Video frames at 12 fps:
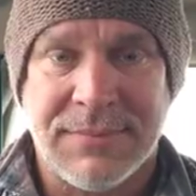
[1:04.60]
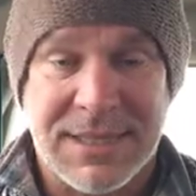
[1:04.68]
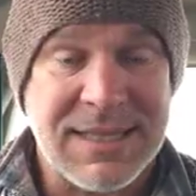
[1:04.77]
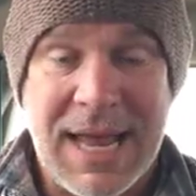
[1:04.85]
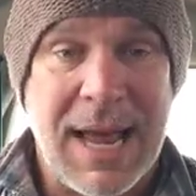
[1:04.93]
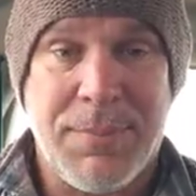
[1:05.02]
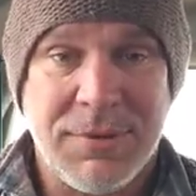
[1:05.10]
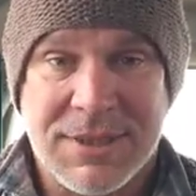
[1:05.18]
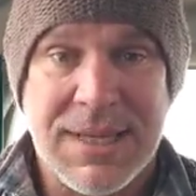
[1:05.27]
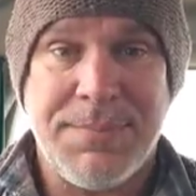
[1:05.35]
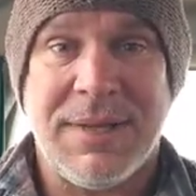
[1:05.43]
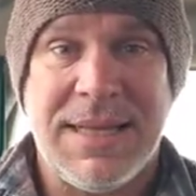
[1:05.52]
This app will
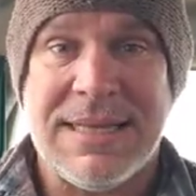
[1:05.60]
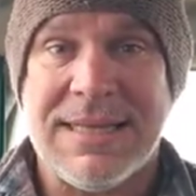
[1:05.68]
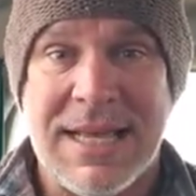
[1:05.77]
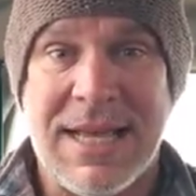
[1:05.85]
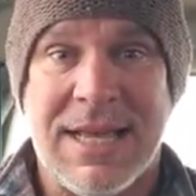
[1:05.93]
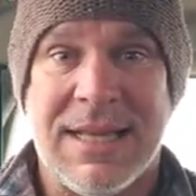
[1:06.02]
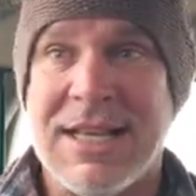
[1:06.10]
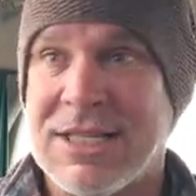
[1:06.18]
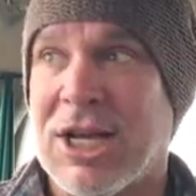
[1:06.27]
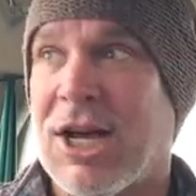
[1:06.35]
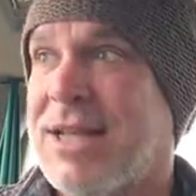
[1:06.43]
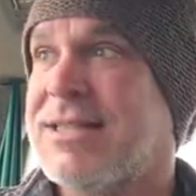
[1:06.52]
simply,
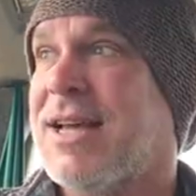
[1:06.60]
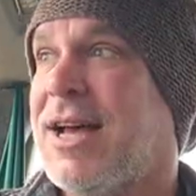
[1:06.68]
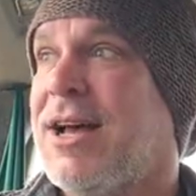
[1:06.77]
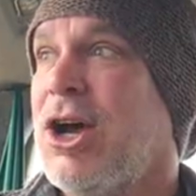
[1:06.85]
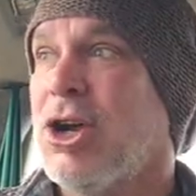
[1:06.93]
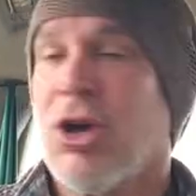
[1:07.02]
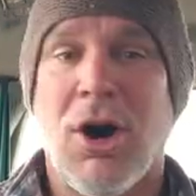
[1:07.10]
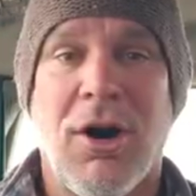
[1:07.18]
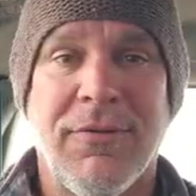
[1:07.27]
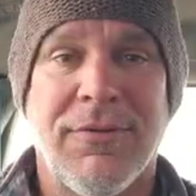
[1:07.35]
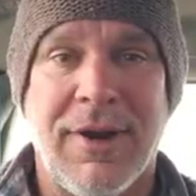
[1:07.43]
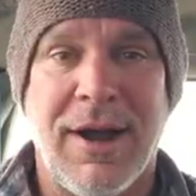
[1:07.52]
it's a
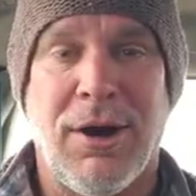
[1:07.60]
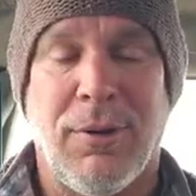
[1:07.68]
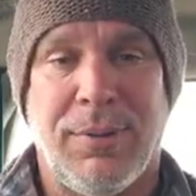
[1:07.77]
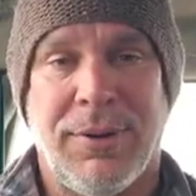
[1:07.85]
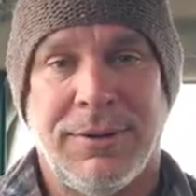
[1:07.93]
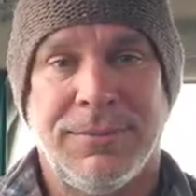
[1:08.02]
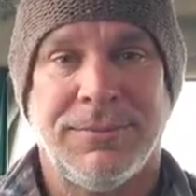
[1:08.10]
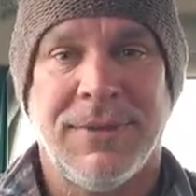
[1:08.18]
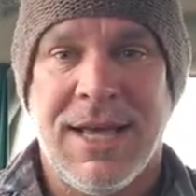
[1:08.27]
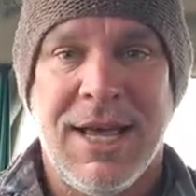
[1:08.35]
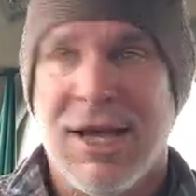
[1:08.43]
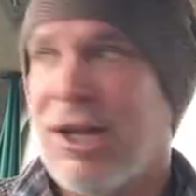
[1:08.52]
call for help.
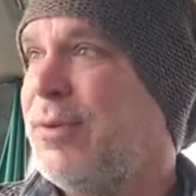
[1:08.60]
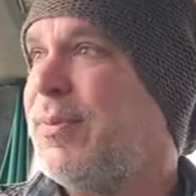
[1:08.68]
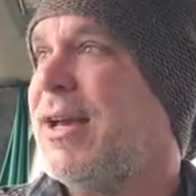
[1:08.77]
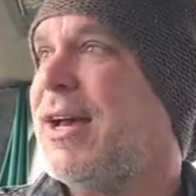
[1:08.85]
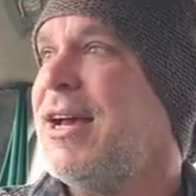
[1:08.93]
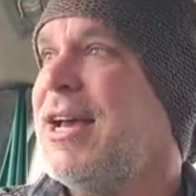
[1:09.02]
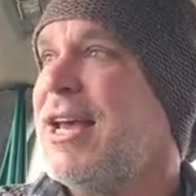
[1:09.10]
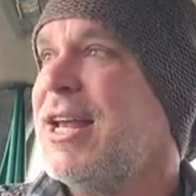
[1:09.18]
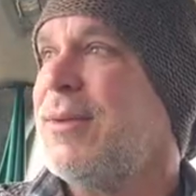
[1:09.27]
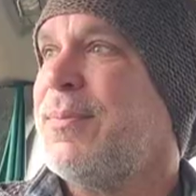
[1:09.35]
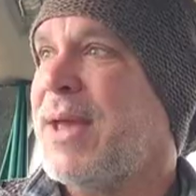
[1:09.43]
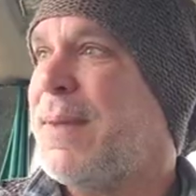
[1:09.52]
It'll be
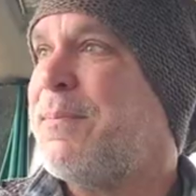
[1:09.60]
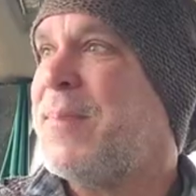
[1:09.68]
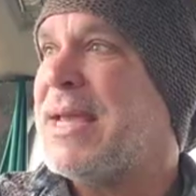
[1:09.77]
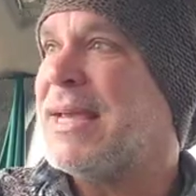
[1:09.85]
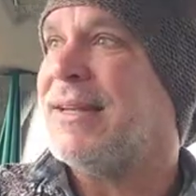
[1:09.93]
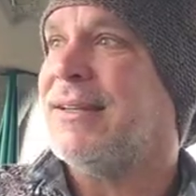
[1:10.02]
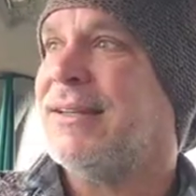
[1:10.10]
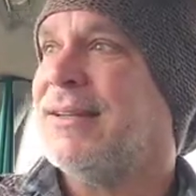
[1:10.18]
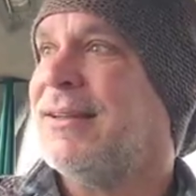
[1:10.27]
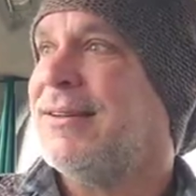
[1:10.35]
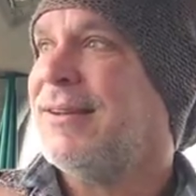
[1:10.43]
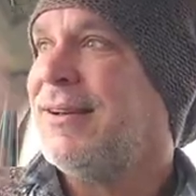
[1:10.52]
a beacon
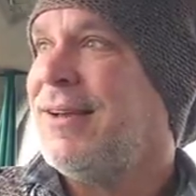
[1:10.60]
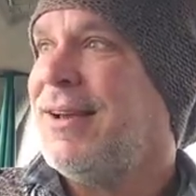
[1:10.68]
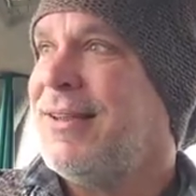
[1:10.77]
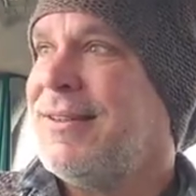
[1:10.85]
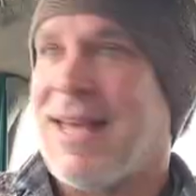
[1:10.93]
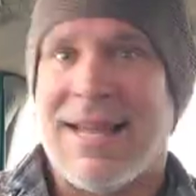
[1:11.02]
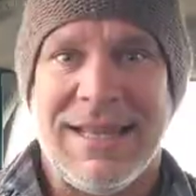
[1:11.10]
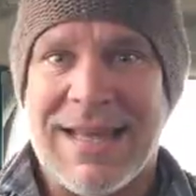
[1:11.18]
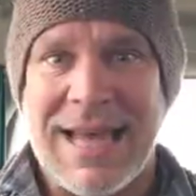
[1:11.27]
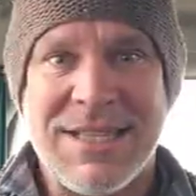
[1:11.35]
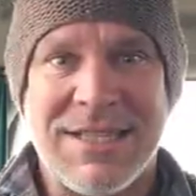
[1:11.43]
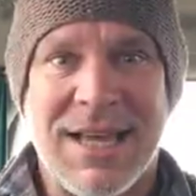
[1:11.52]
that
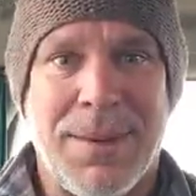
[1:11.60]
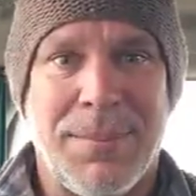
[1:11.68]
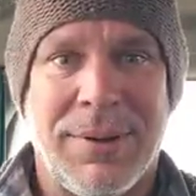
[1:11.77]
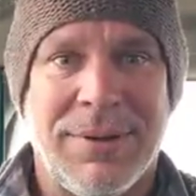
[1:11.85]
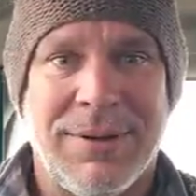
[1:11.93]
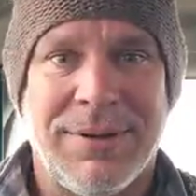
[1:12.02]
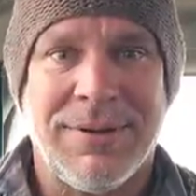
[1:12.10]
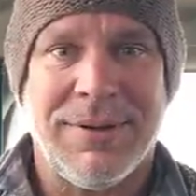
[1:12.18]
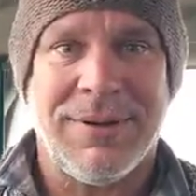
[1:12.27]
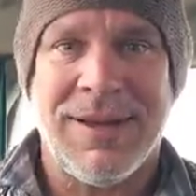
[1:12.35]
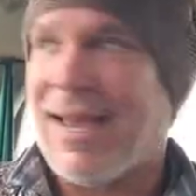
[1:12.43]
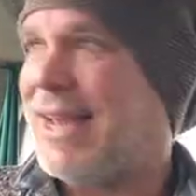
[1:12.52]
lights up.
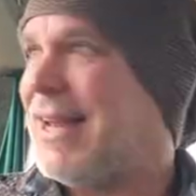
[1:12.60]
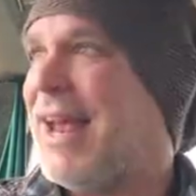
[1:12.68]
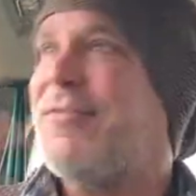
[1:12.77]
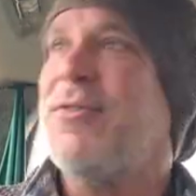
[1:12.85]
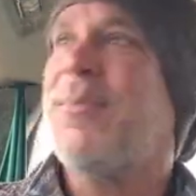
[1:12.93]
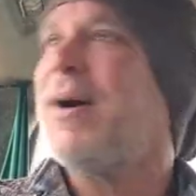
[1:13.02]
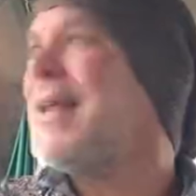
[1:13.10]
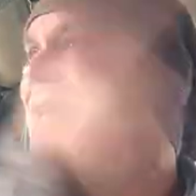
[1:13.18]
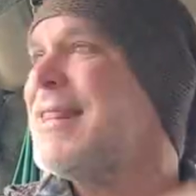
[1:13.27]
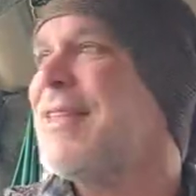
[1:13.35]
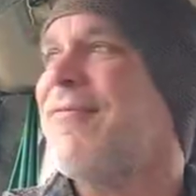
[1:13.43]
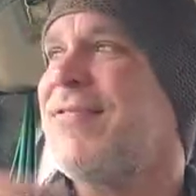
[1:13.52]
And
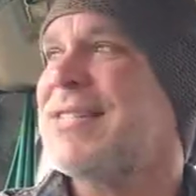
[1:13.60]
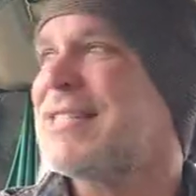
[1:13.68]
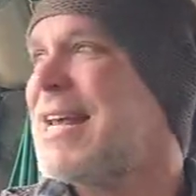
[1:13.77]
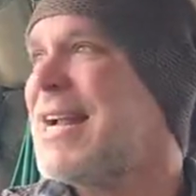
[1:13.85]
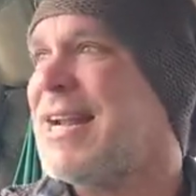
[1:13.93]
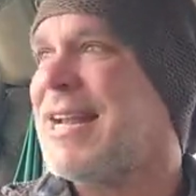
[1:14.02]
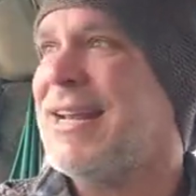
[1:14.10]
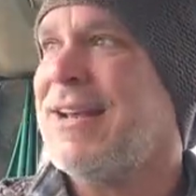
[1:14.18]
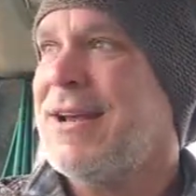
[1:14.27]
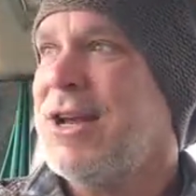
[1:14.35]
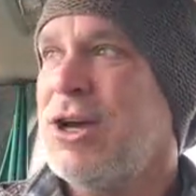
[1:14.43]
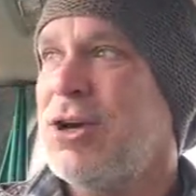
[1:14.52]
everybody in the vicinity
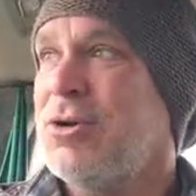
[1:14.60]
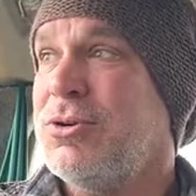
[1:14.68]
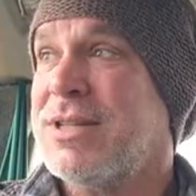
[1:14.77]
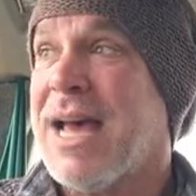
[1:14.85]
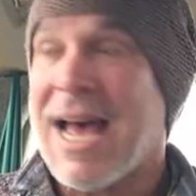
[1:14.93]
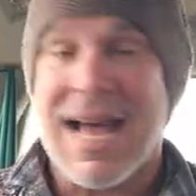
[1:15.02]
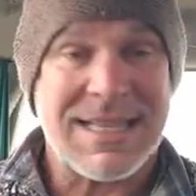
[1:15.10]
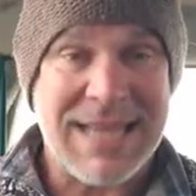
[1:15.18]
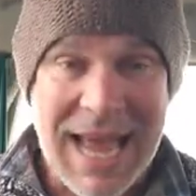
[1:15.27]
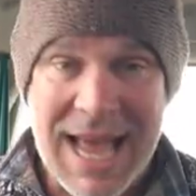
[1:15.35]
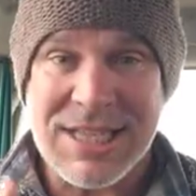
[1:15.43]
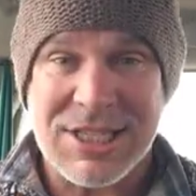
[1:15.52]
who's
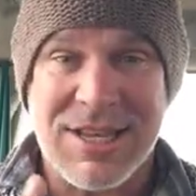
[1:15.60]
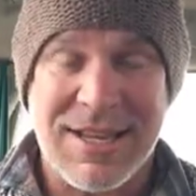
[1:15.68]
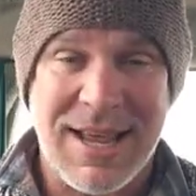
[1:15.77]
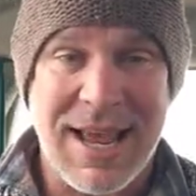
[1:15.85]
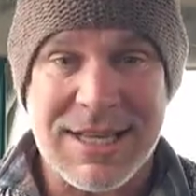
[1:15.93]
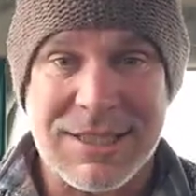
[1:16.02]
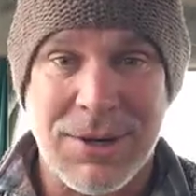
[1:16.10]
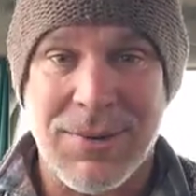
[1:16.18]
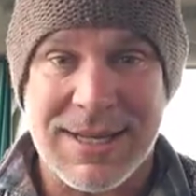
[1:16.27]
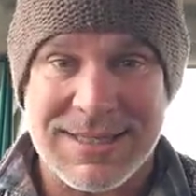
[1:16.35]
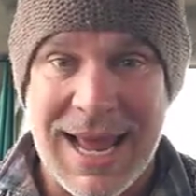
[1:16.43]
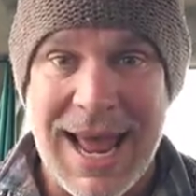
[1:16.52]
attached to the
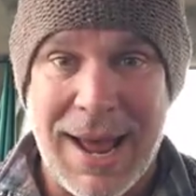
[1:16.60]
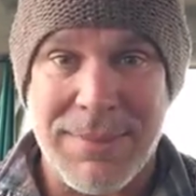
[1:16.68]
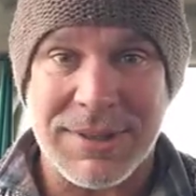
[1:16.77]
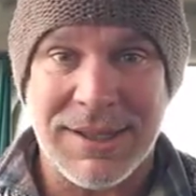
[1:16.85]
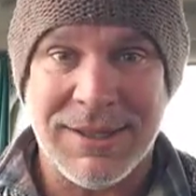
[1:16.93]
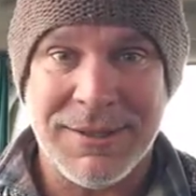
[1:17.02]
SOS app